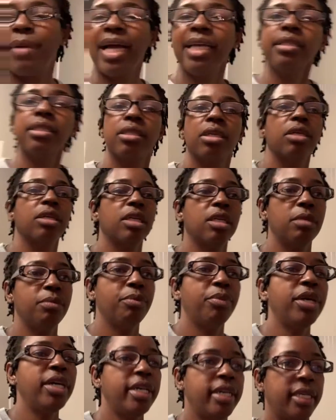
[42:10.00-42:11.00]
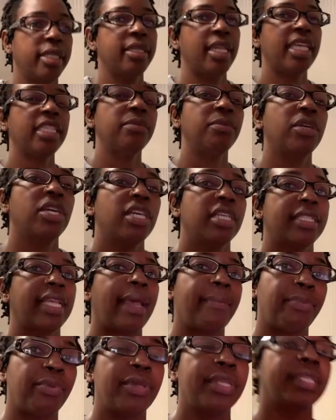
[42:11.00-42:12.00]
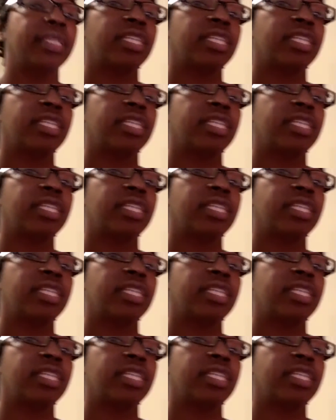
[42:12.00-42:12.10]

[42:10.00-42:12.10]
my son, but that's because I print